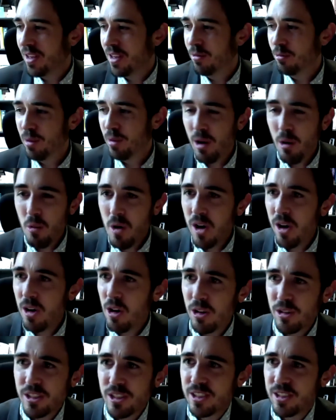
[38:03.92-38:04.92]
we don't want all our
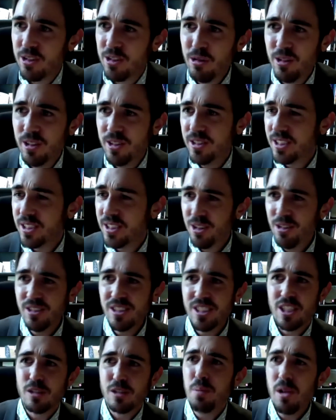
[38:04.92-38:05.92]
students
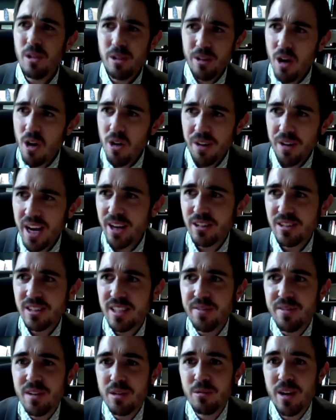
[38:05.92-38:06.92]
just pulling all nighters
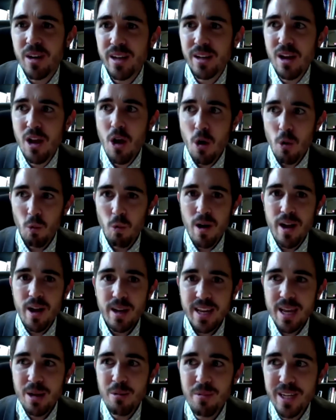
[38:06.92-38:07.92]
left and right. What
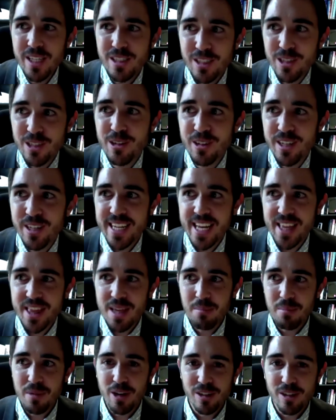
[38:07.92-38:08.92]
can we do to get them
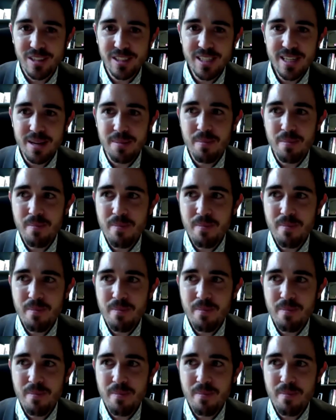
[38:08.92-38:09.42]
good sleep?